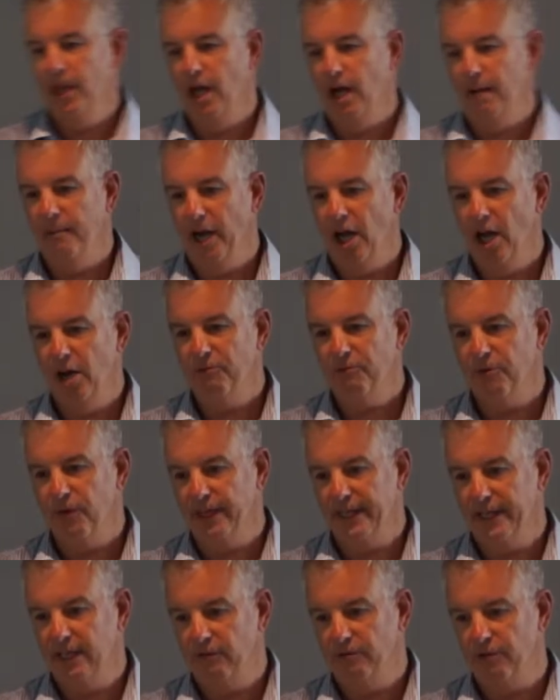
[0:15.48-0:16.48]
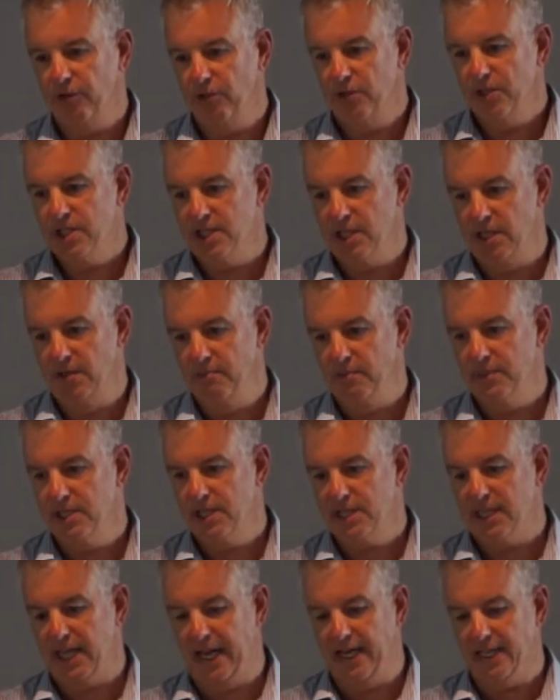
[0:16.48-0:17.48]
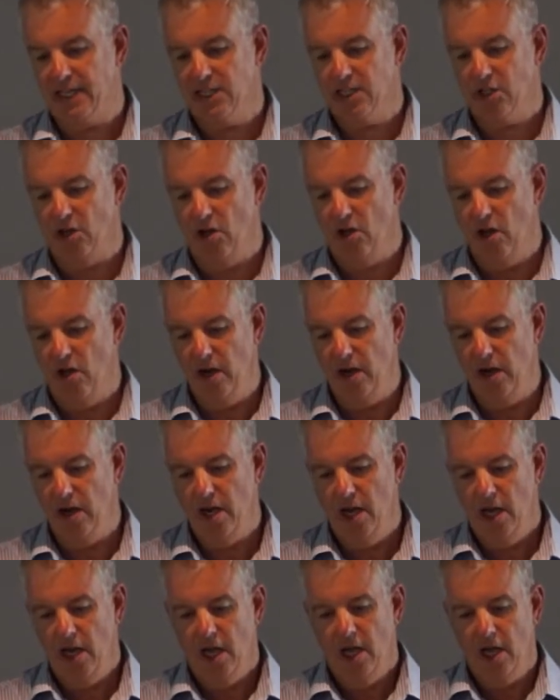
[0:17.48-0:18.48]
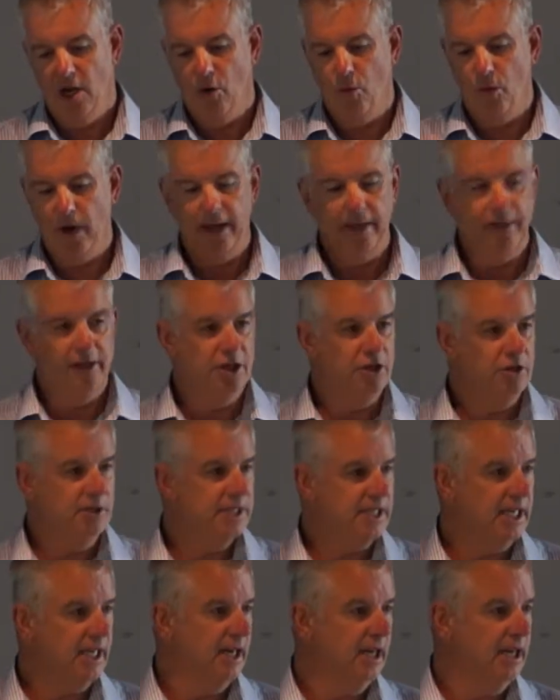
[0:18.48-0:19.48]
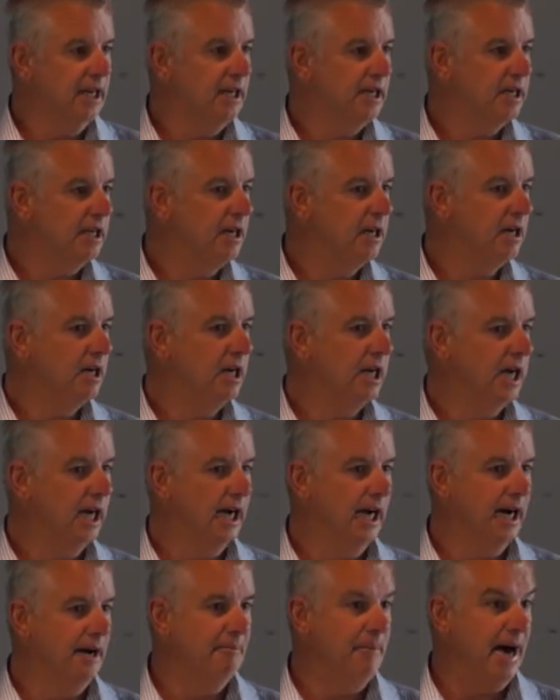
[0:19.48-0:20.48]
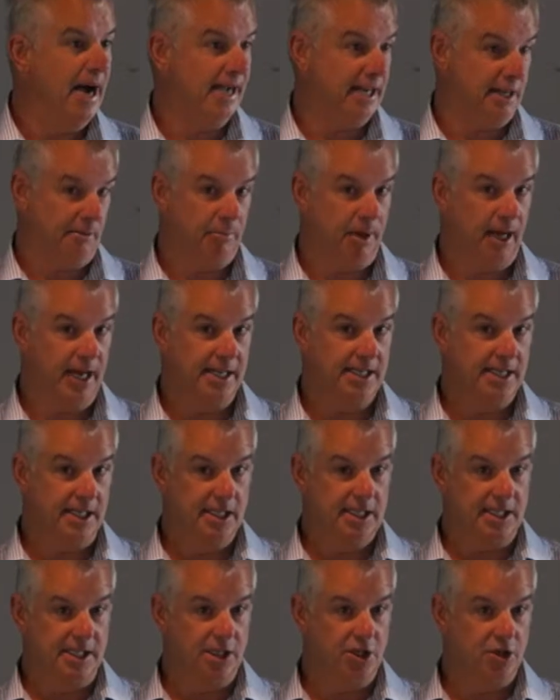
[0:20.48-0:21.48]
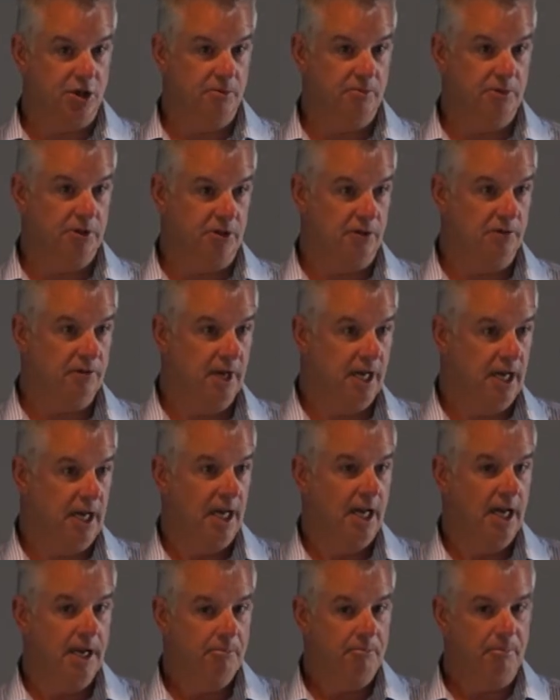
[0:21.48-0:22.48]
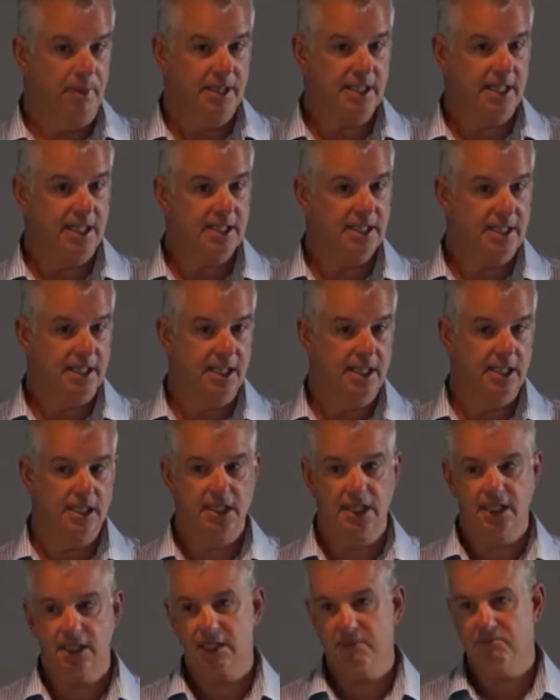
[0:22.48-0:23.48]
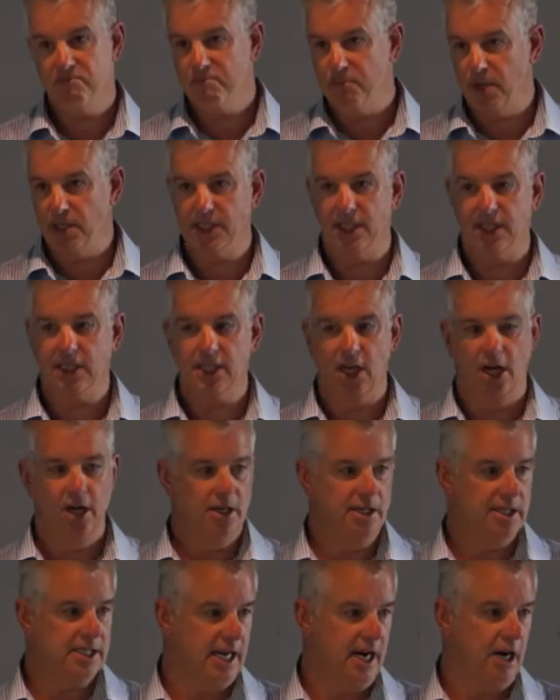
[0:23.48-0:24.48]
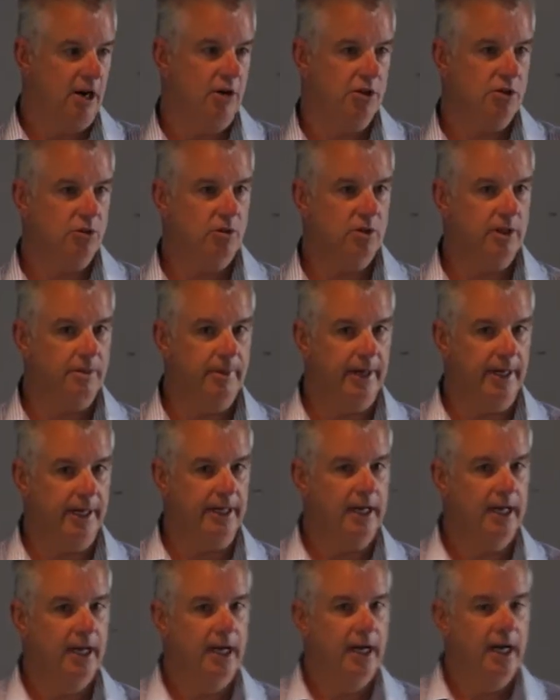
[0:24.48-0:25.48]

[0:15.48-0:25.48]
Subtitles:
going to hopefully give you some stats on where the New Zealand marketplace is in terms of businesses, business owners Karen talked about,